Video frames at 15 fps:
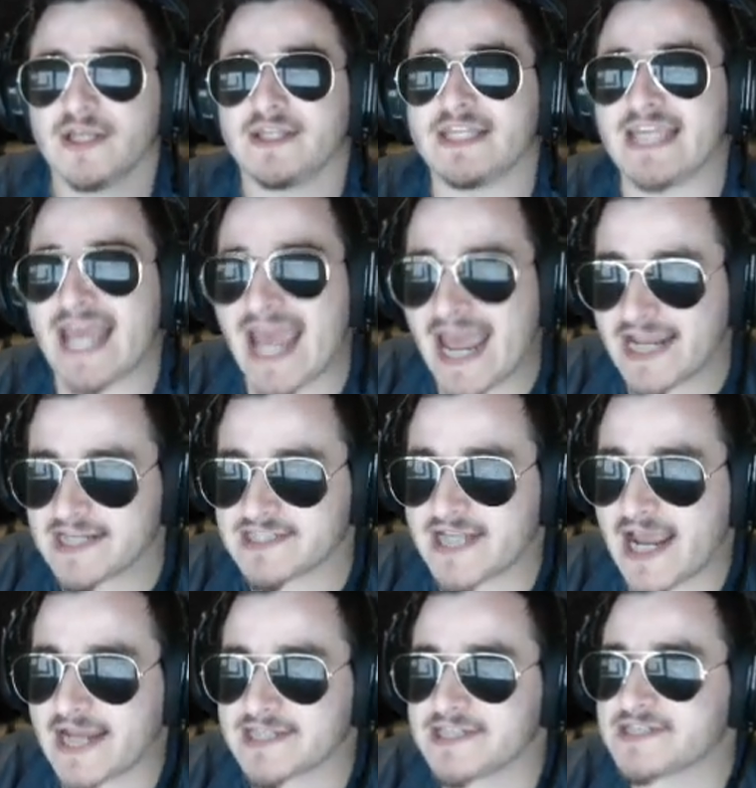The
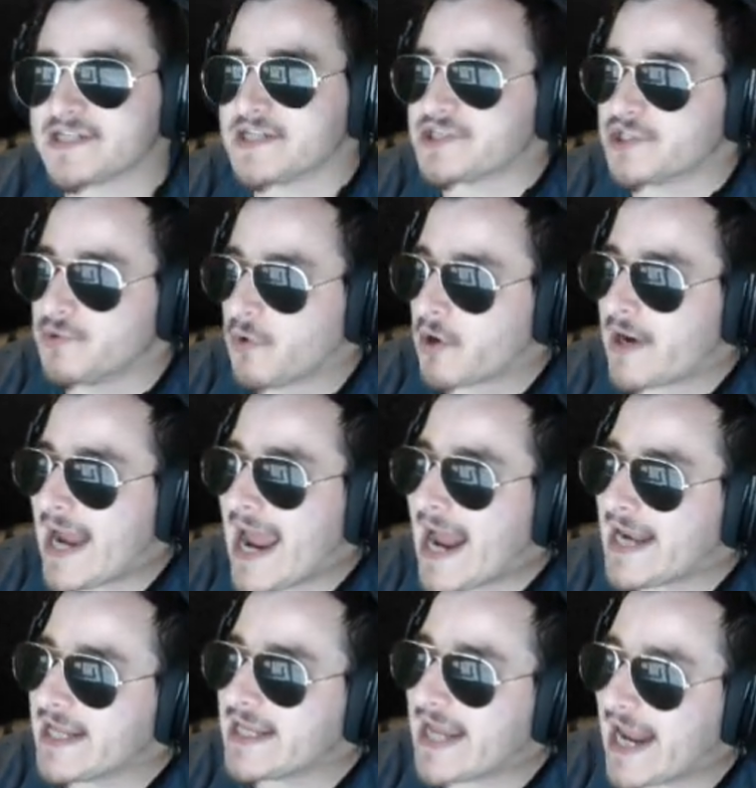x-axis is you are
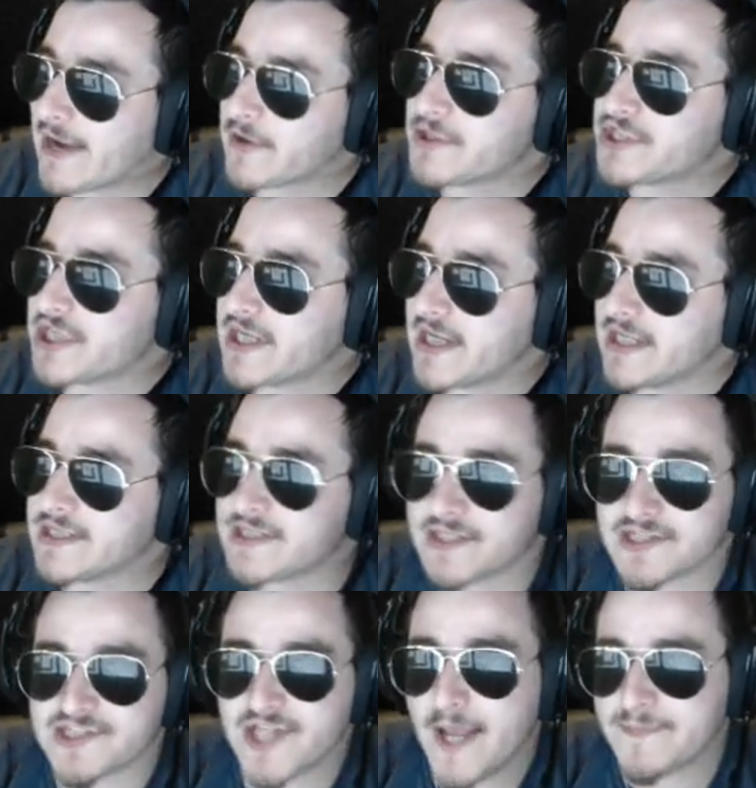adding energy into
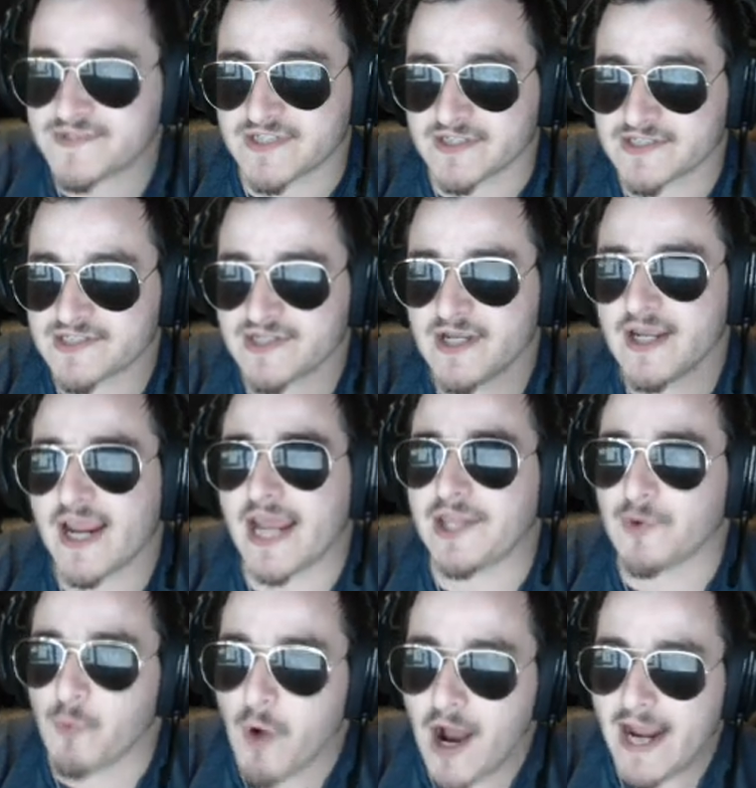the substance. And
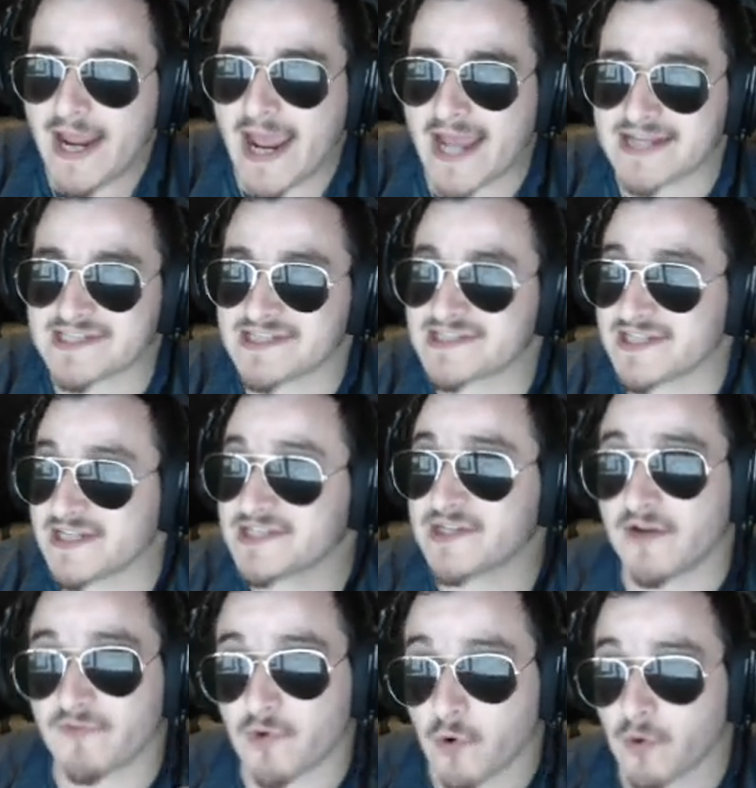the y-axis is,
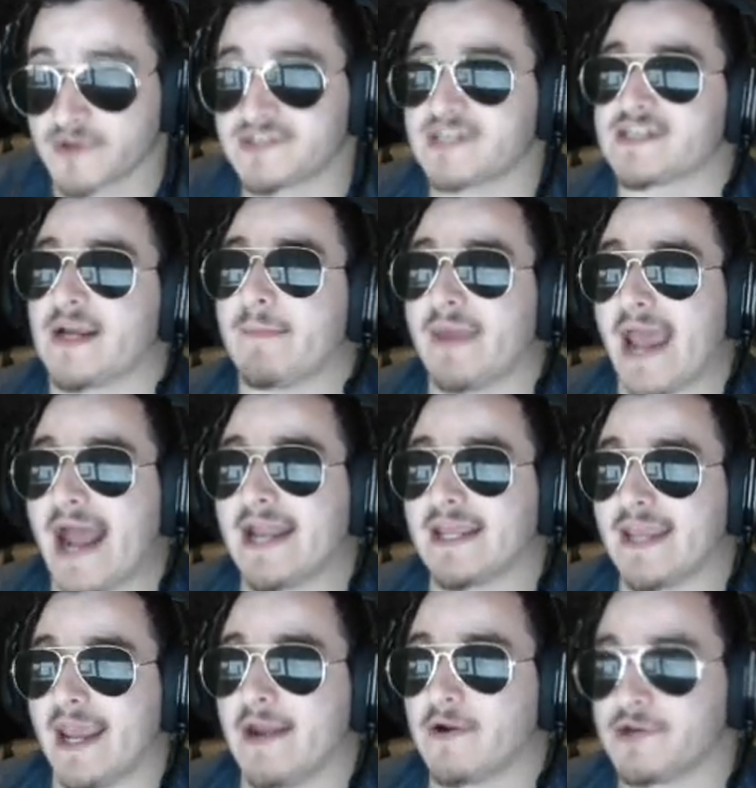of course, as I'm adding
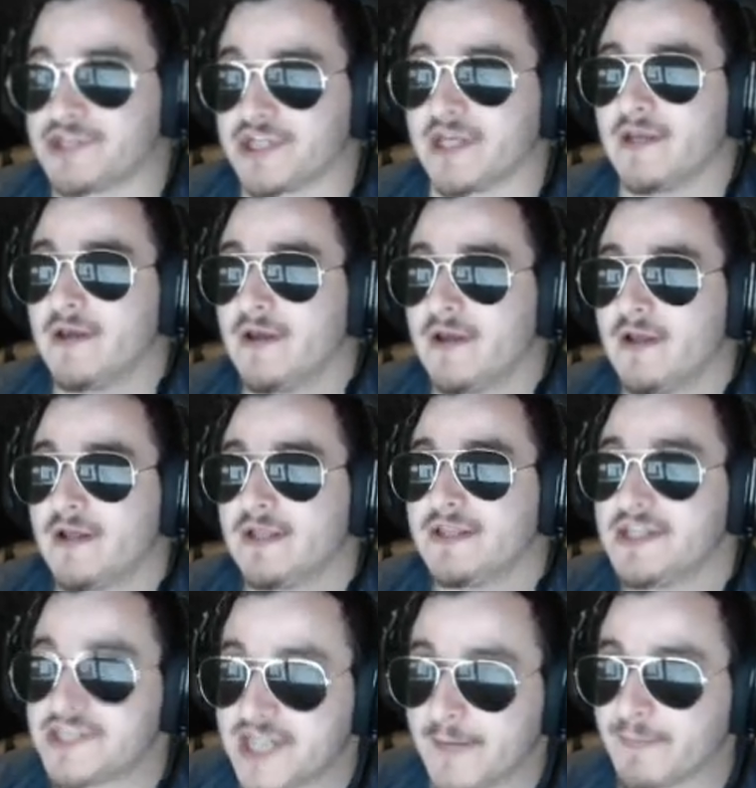energy,
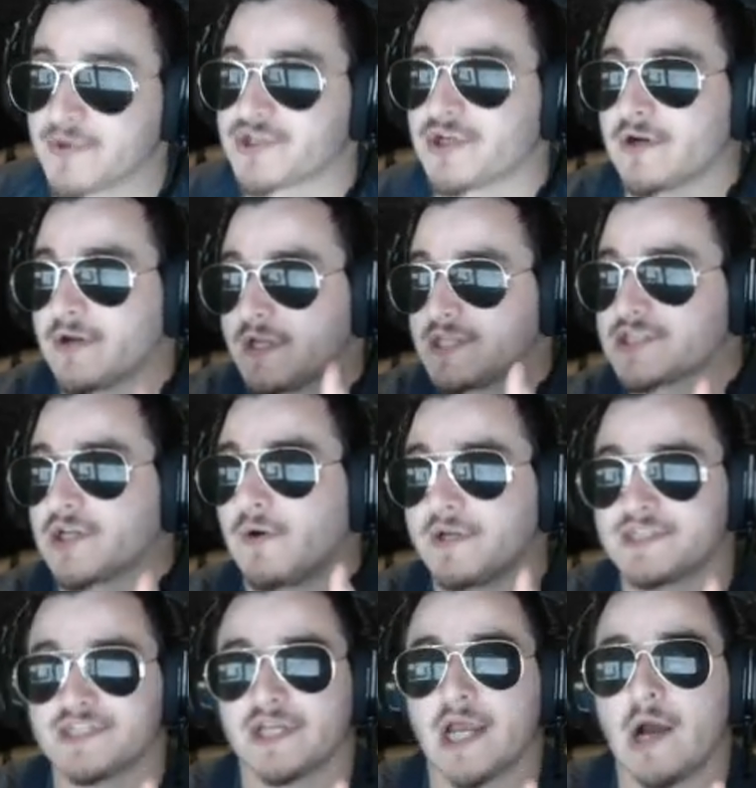the temperature is going
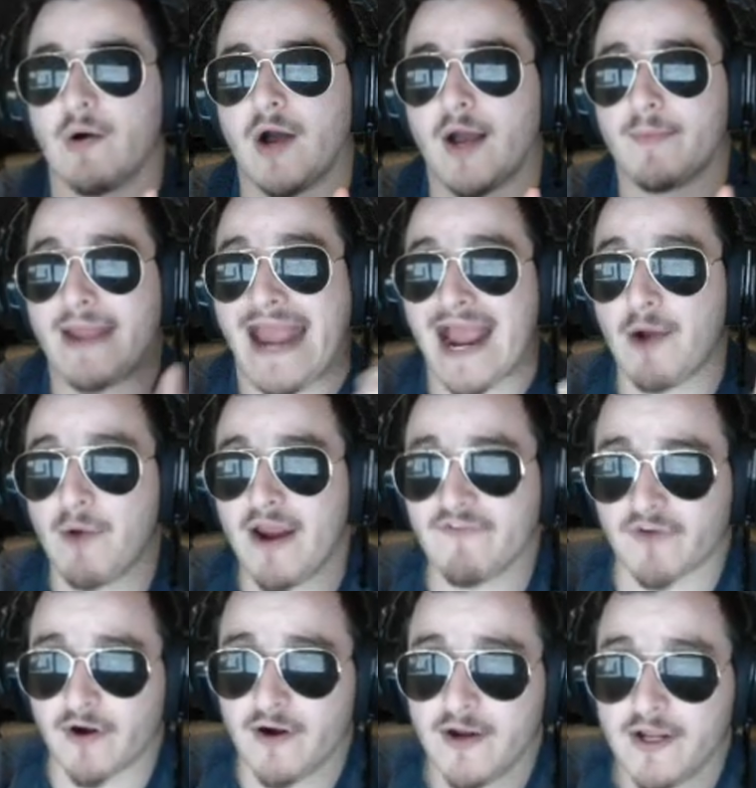to go up.
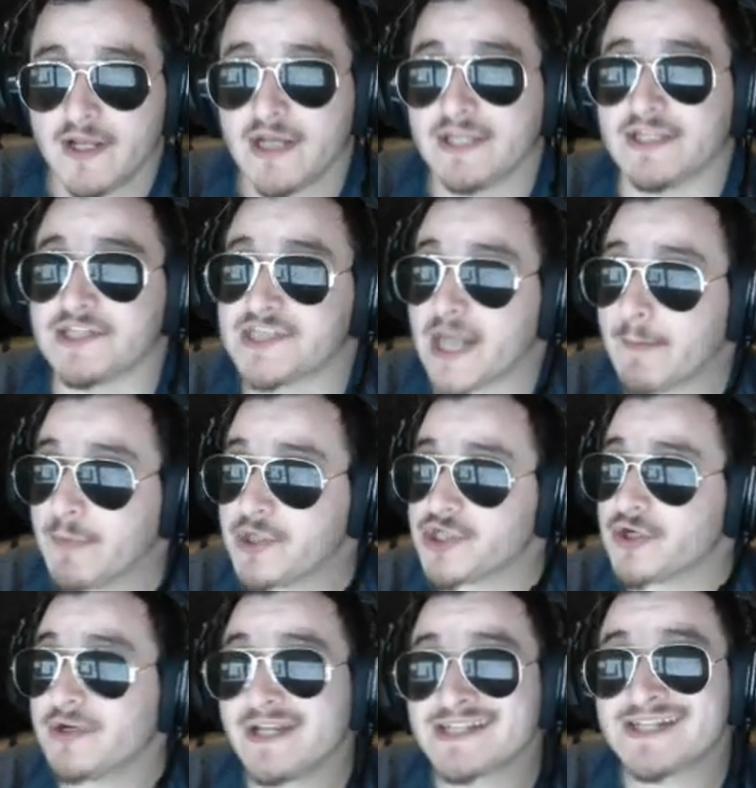However, the
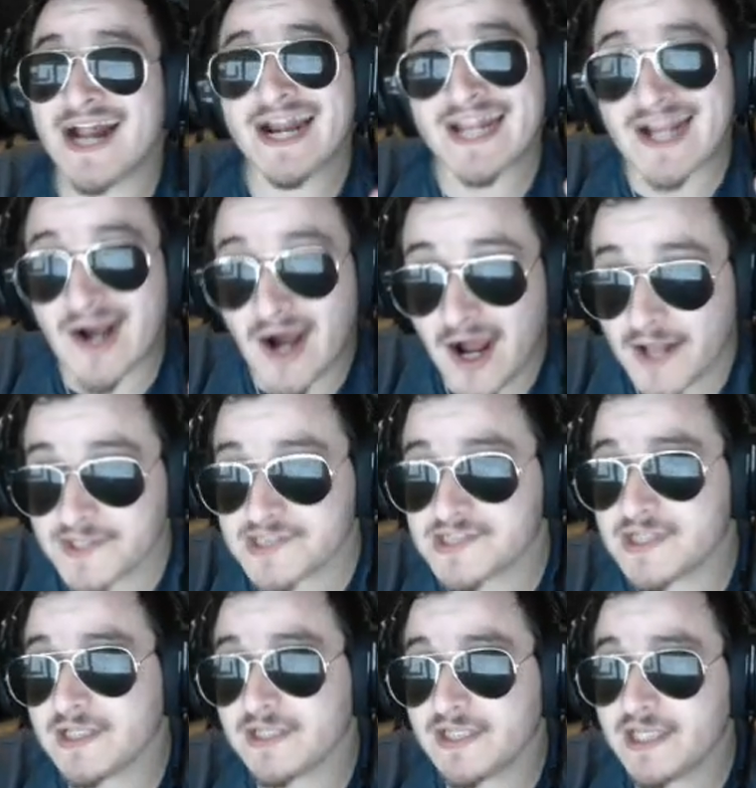temperature does not
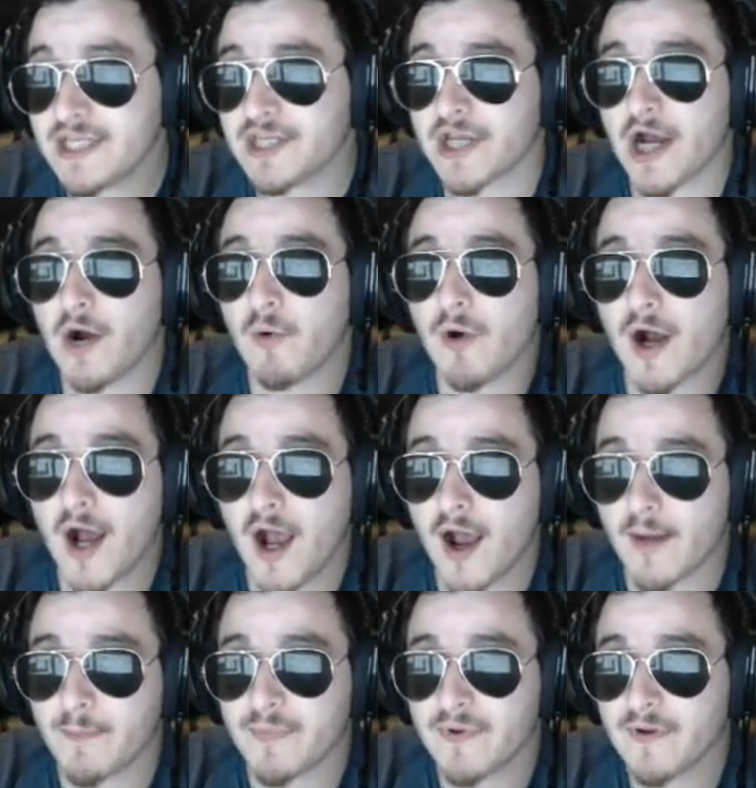constantly go
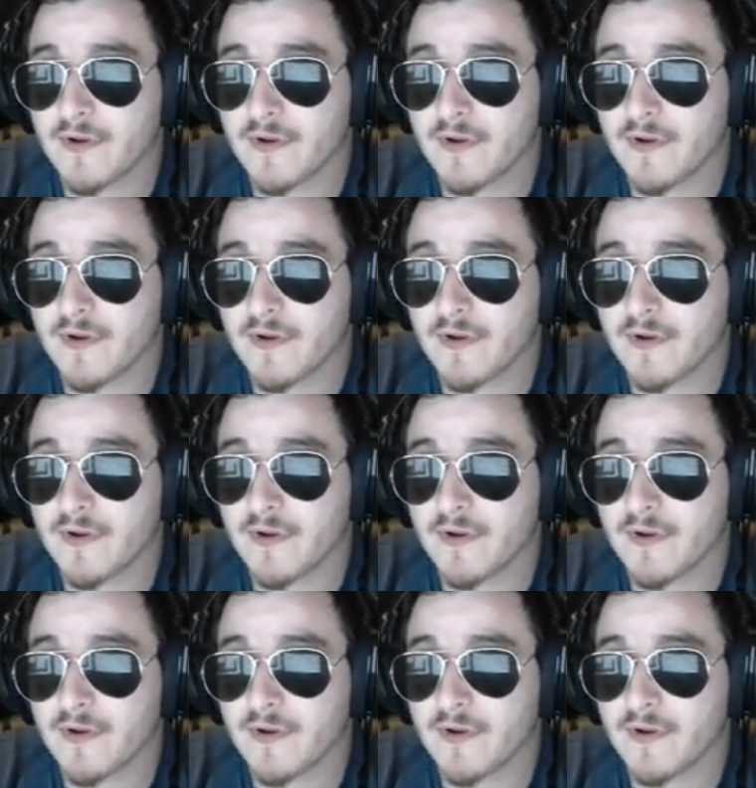up.